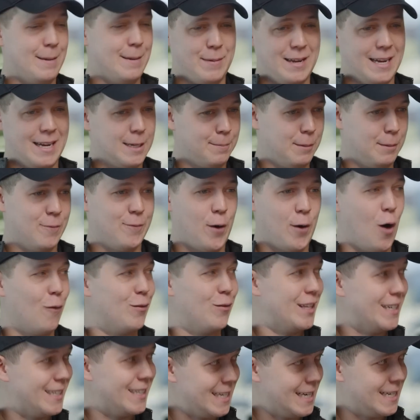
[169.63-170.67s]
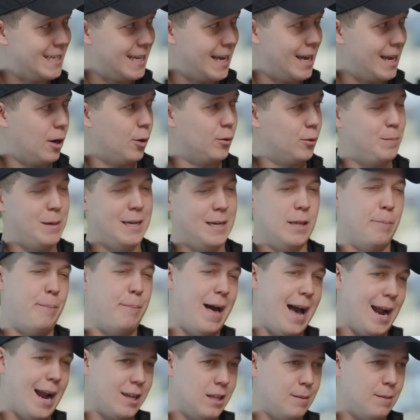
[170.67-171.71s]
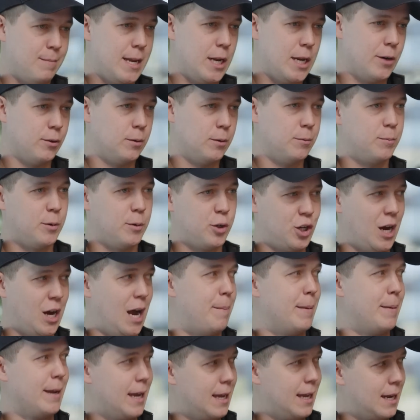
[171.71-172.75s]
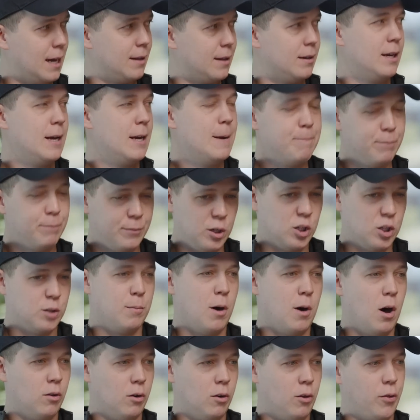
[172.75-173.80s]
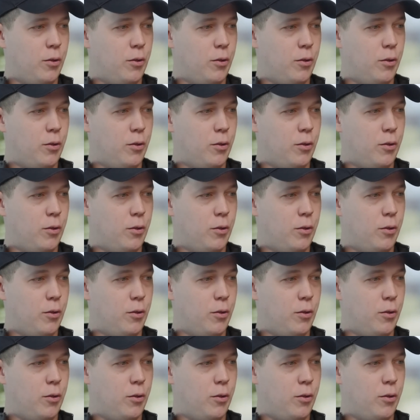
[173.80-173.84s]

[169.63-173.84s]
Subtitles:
He'd be intimately involved in the details, be in the back of the media rooms, but chiming in on these small little